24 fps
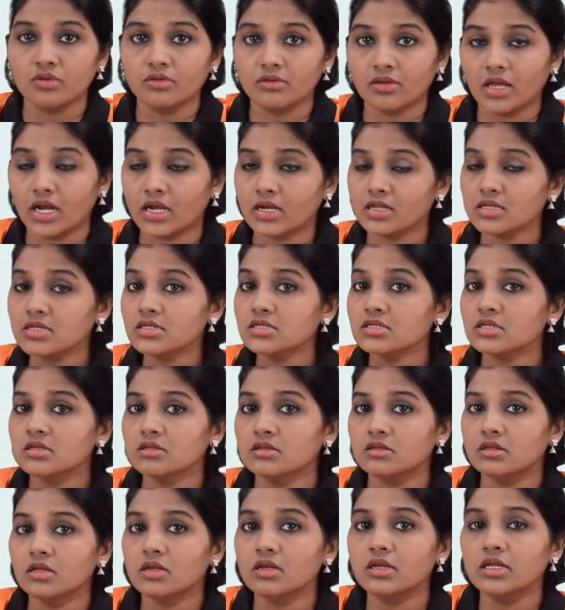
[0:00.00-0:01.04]
That is
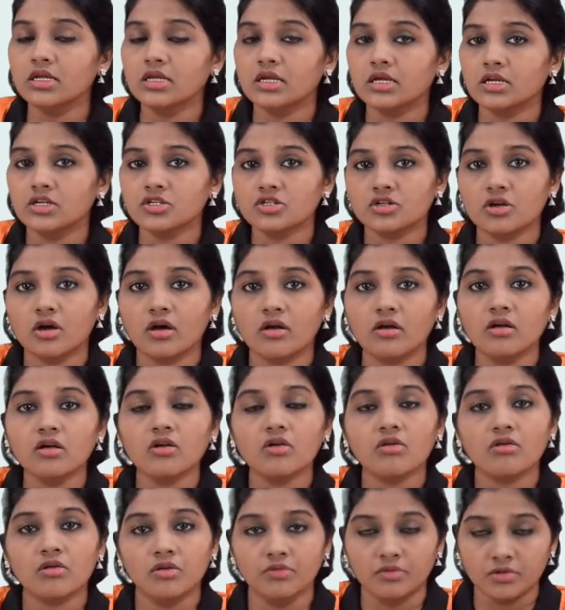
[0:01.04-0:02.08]
the leakage current
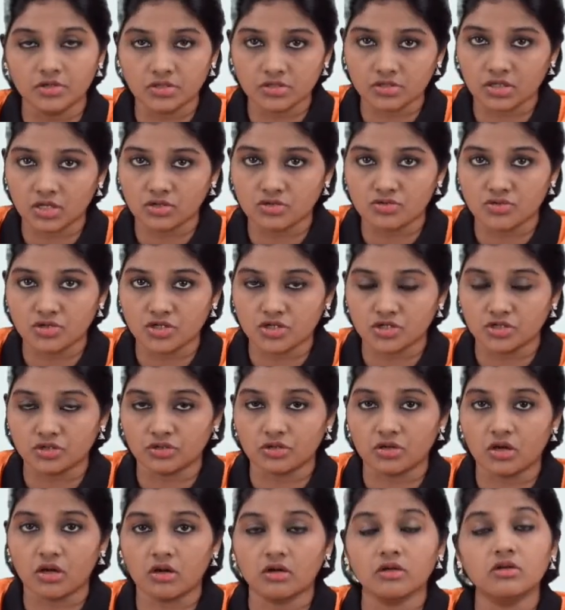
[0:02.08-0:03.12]
or reverse saturation
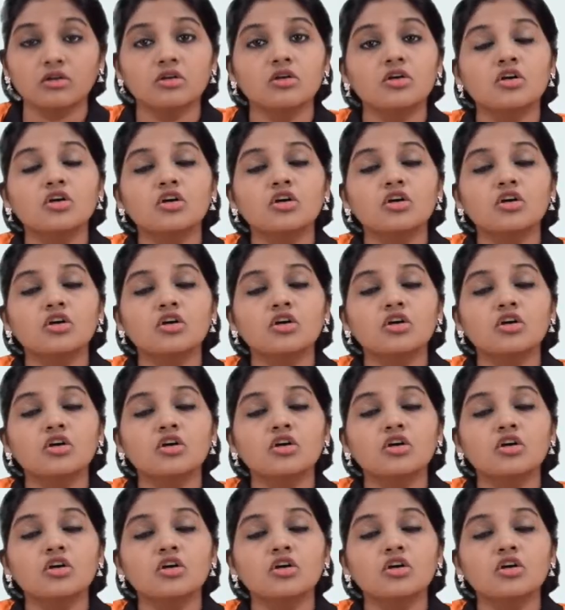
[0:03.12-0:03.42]
current.